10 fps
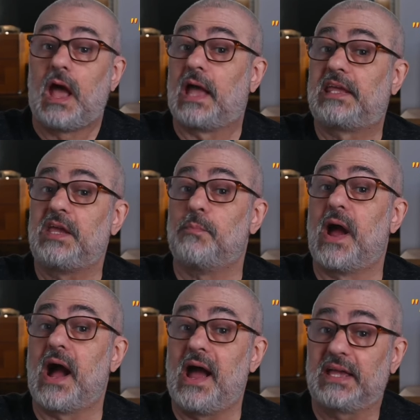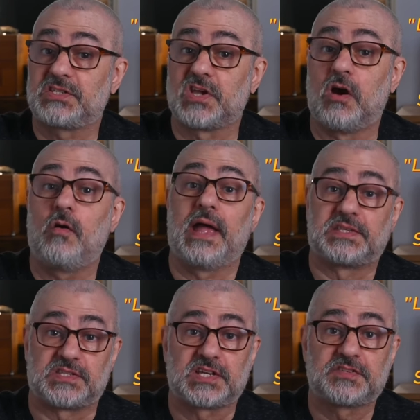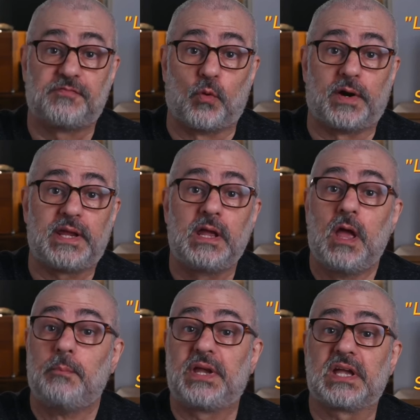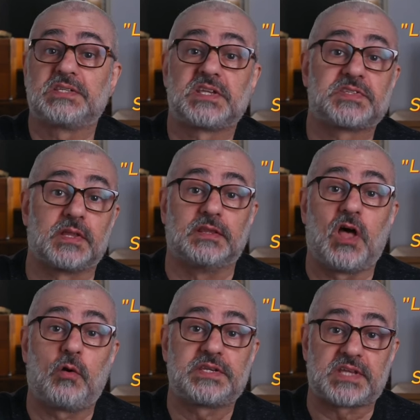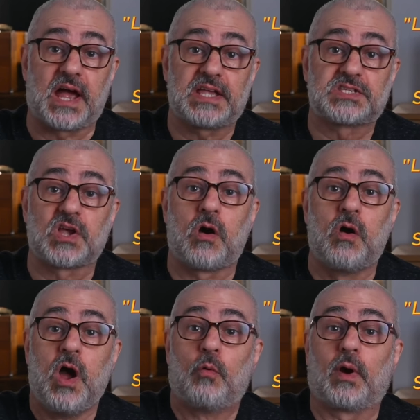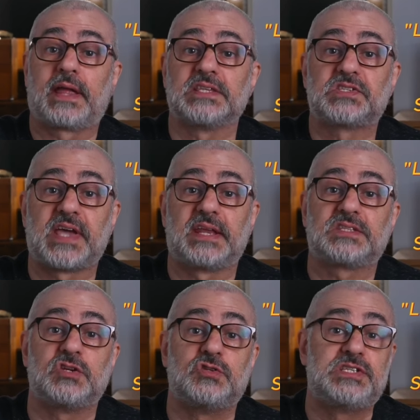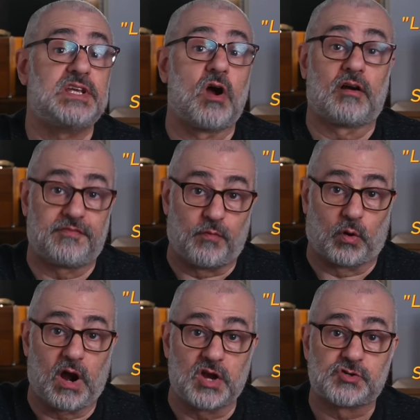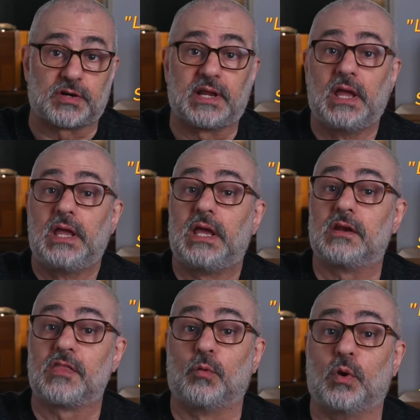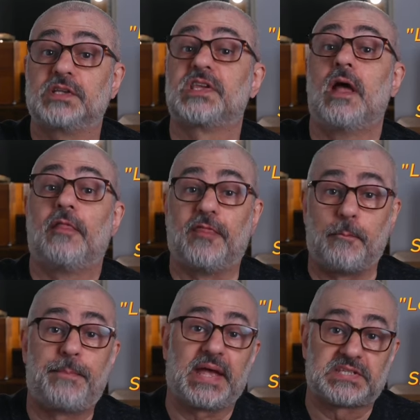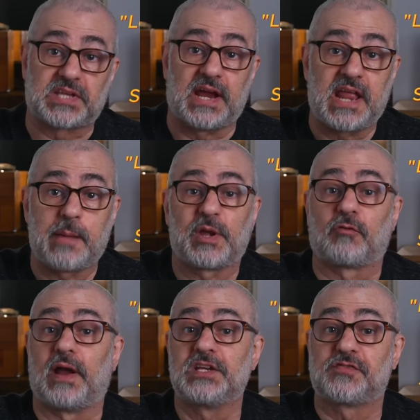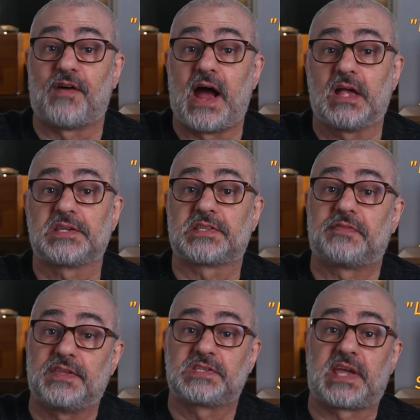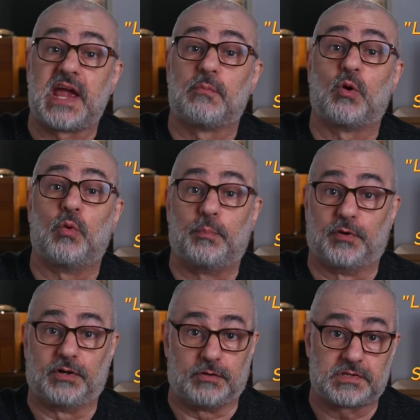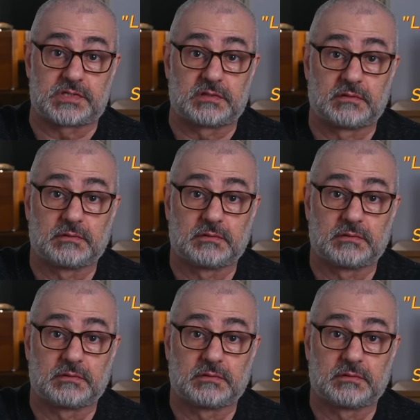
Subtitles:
I keep my ISO at 640 because it's the lowest ISO where I can set it to DR400. In other words, the best dynamic range files that this camera will produce.